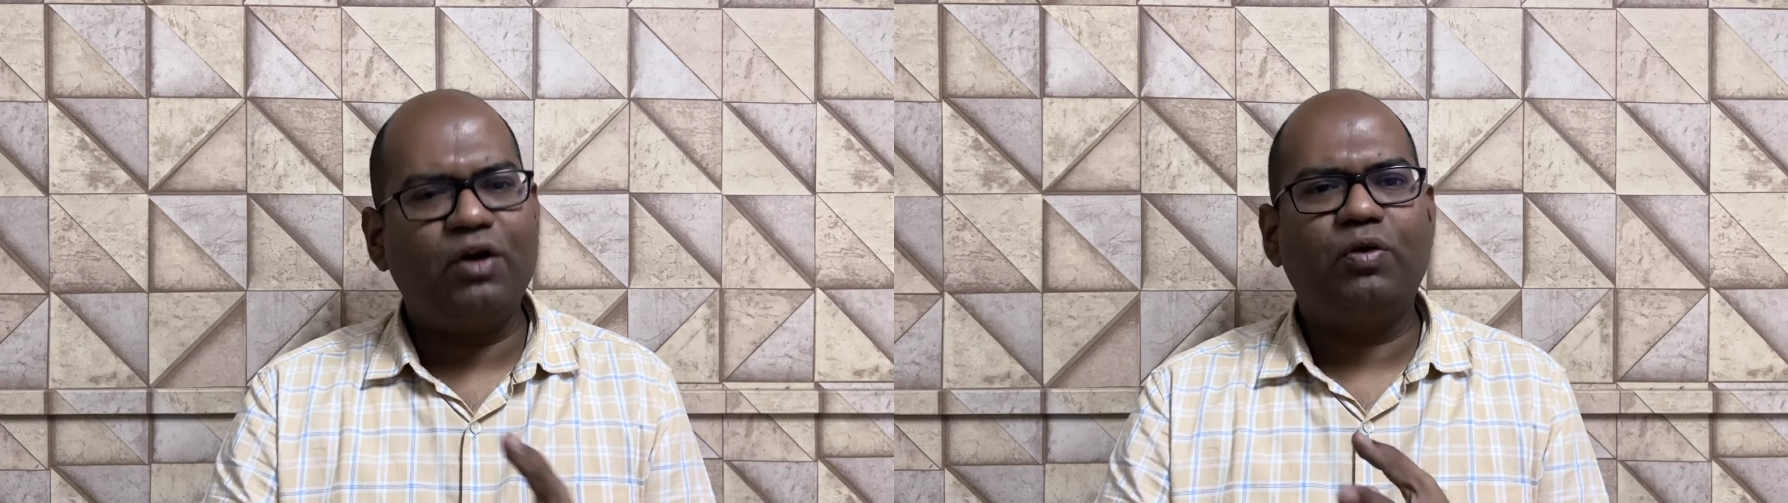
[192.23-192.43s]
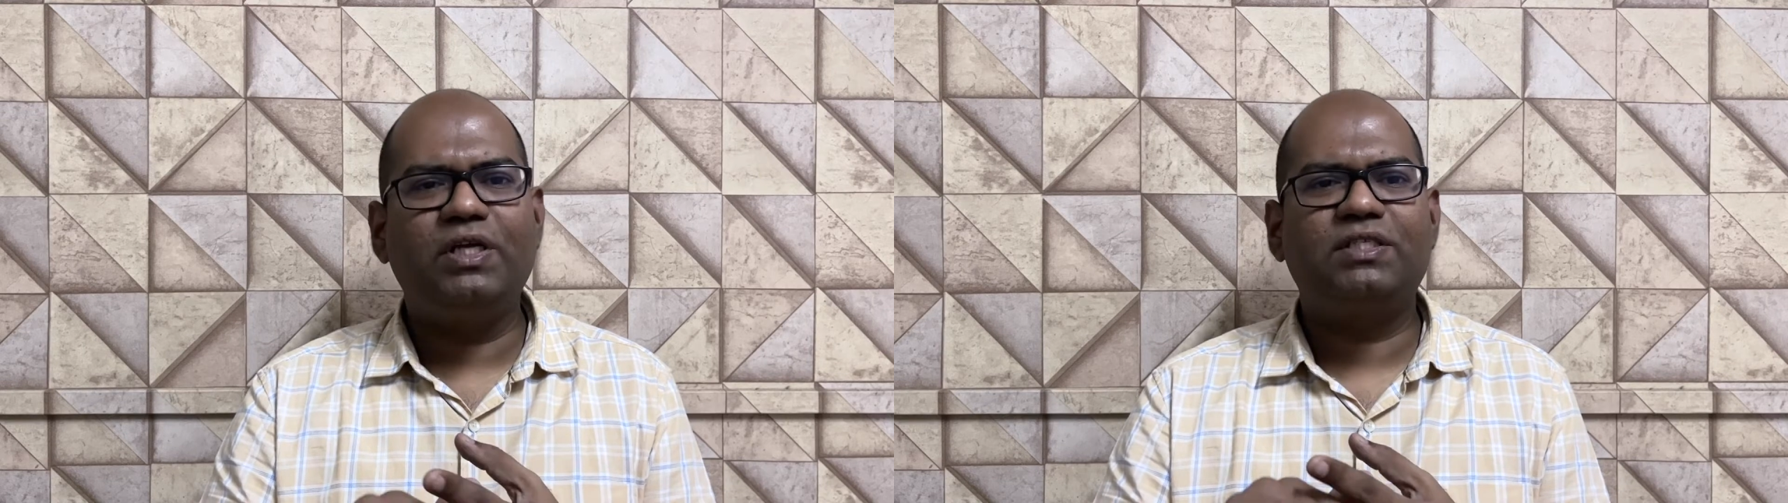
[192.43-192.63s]

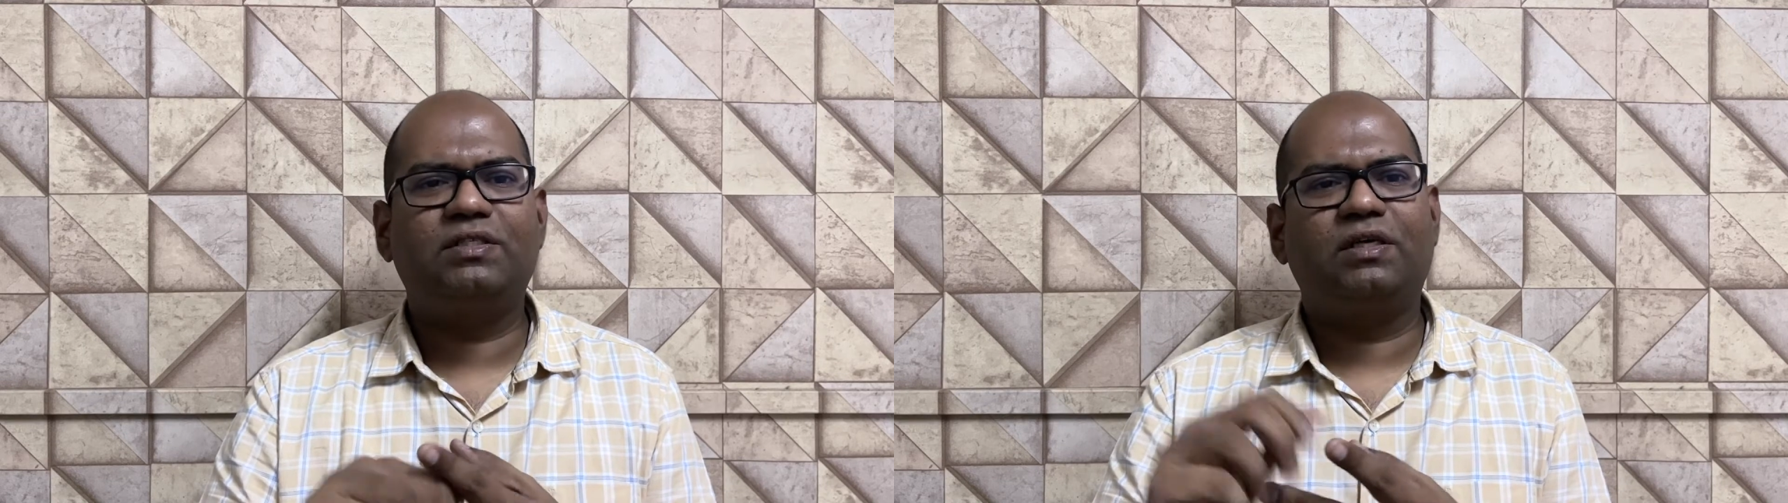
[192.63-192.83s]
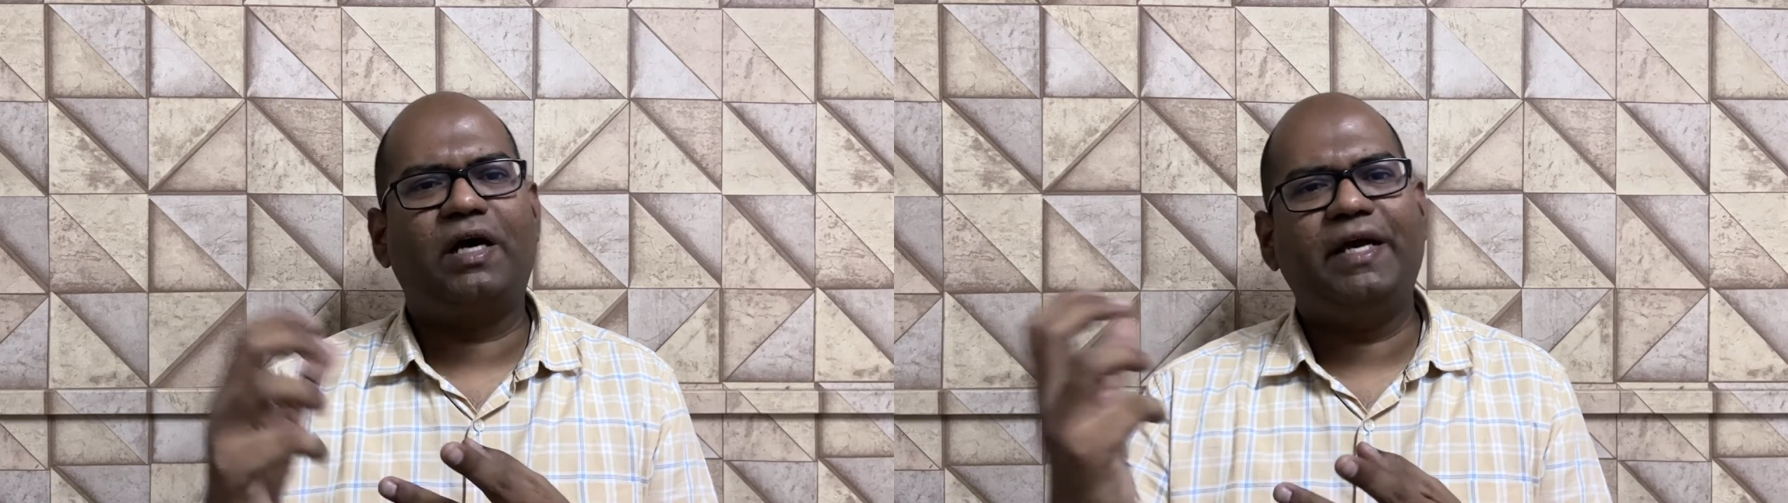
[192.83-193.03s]
one
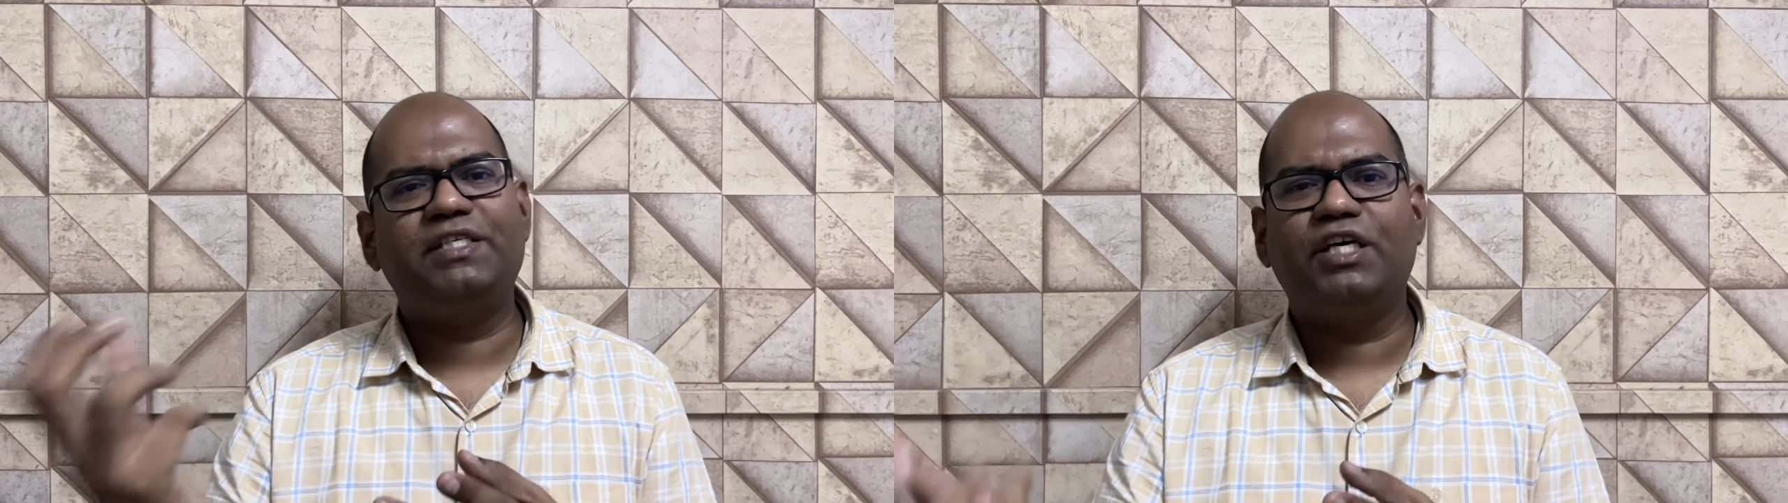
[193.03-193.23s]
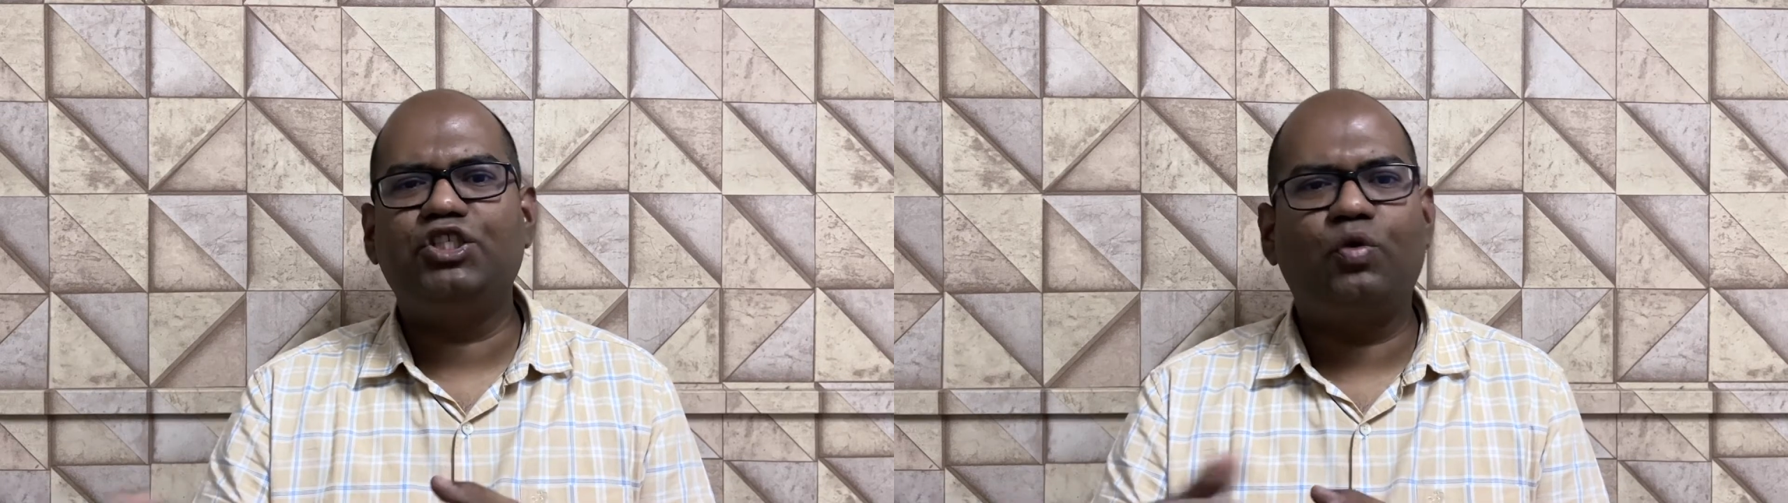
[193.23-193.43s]
is high
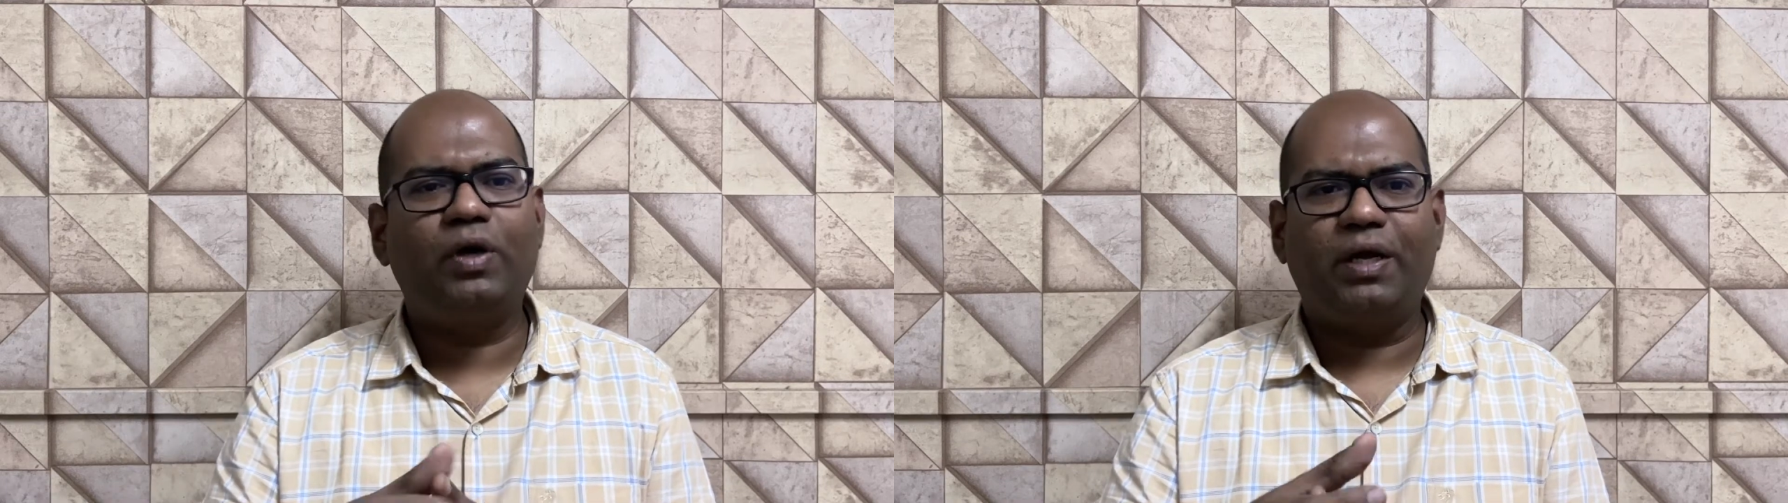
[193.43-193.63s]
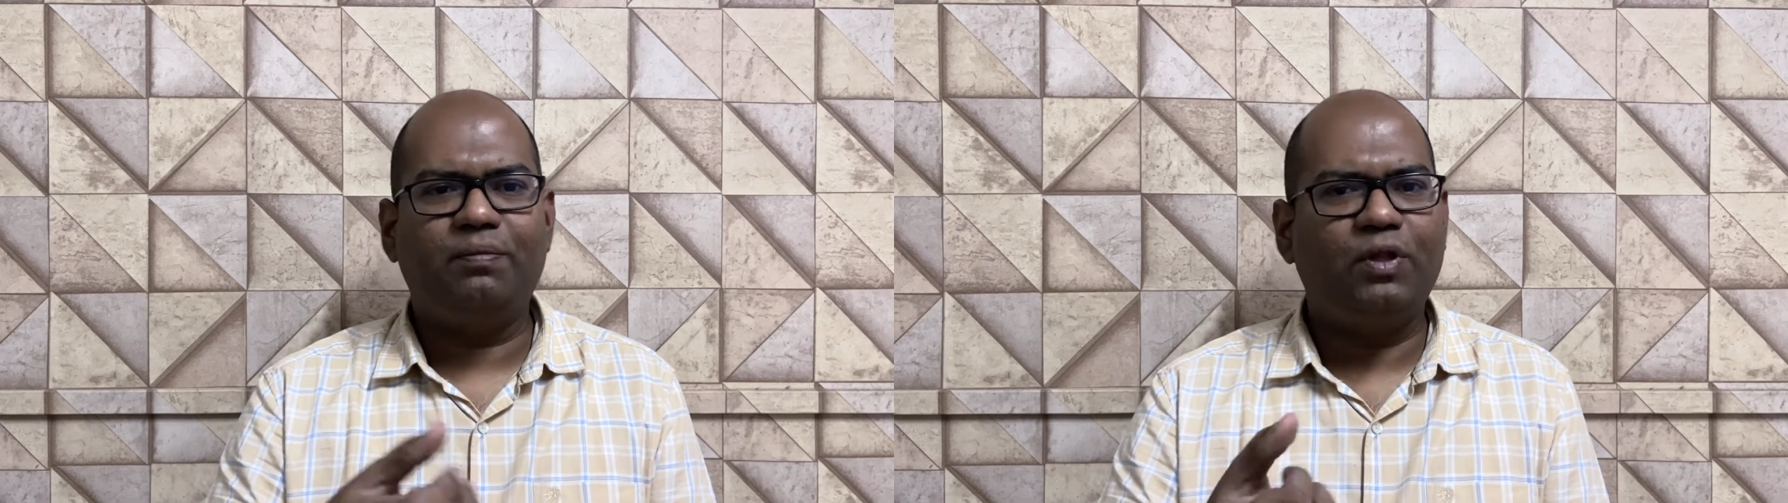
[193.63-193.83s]
changeover time.